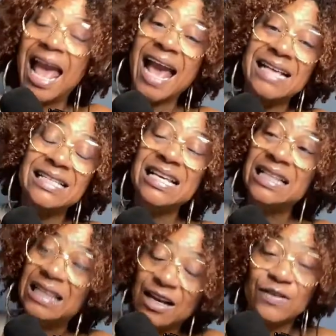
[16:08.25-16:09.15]
as he
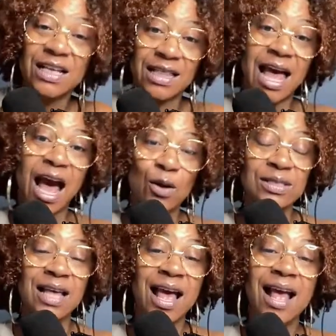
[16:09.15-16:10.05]
lives in the
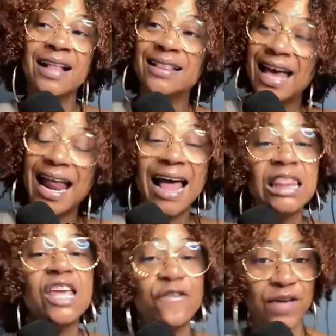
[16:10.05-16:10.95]
house that
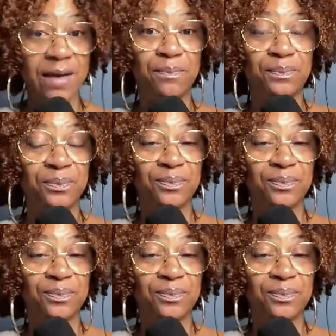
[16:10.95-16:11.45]
I live in